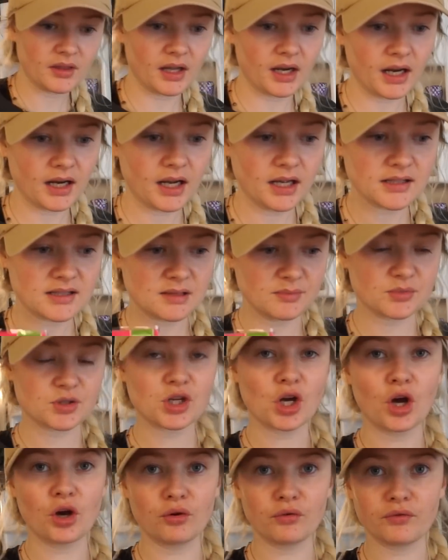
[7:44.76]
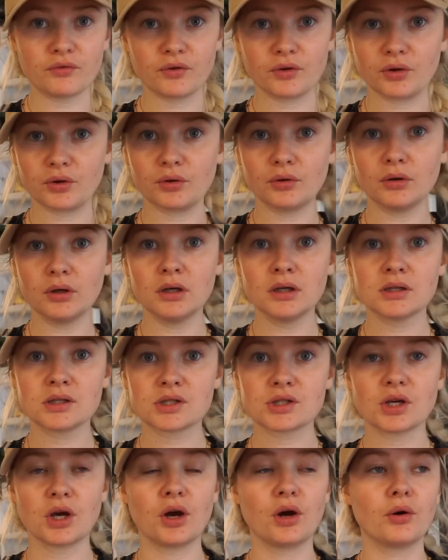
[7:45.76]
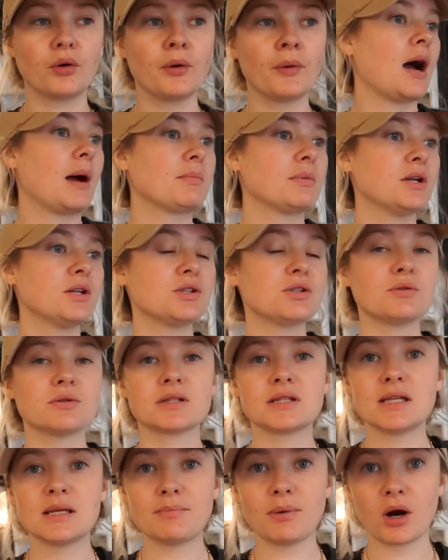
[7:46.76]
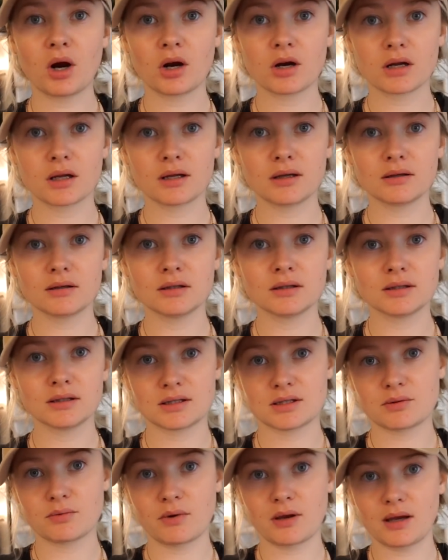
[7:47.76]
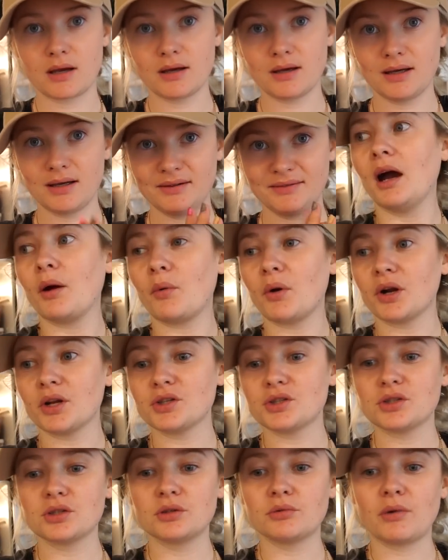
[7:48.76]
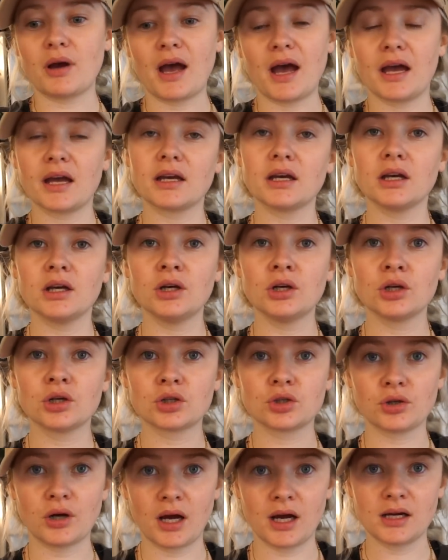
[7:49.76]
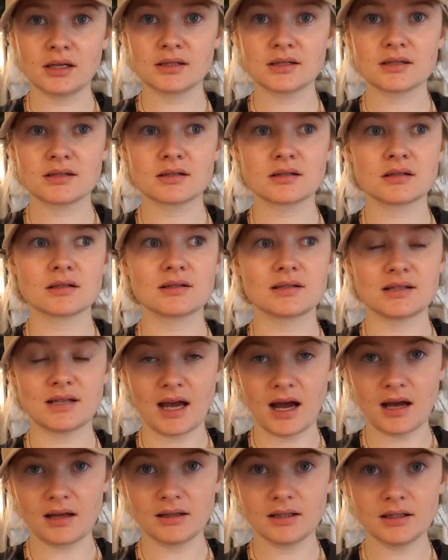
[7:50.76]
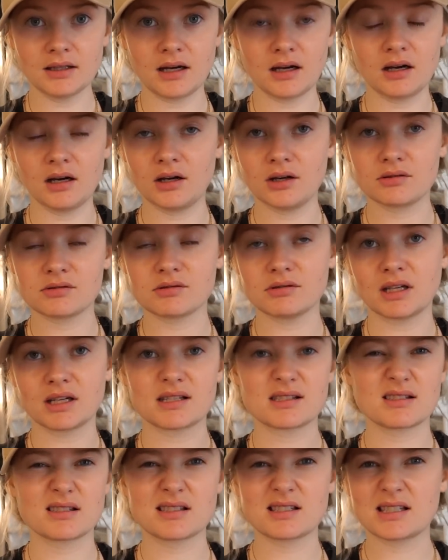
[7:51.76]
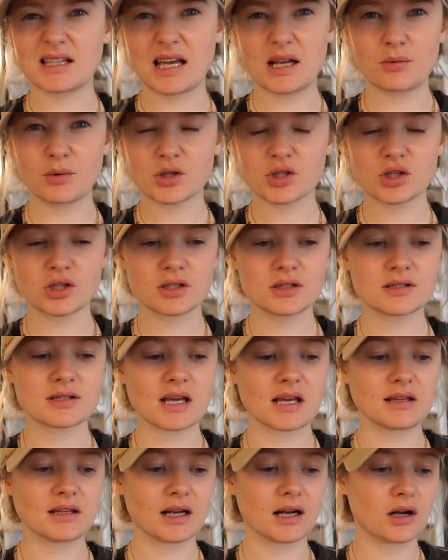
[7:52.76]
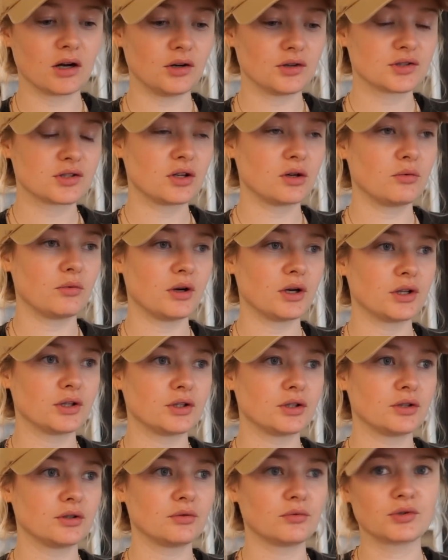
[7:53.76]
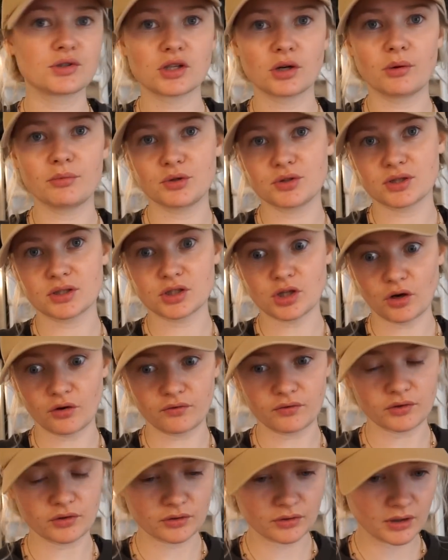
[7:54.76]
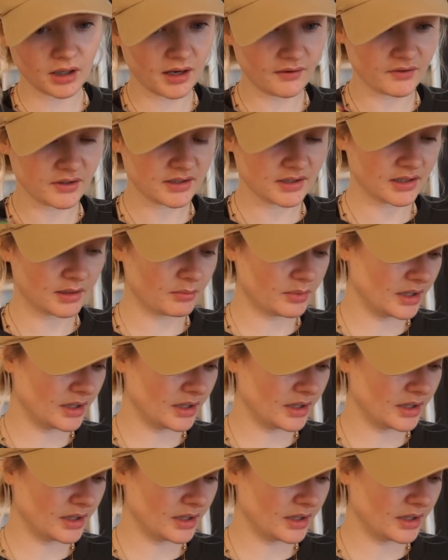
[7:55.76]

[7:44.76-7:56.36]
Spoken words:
Then I got some tofu. So I'm gonna do a tea party this week. I wanna do egg cress salad, like sandwiches. And then I also wanna do, so I'm using tofu obviously in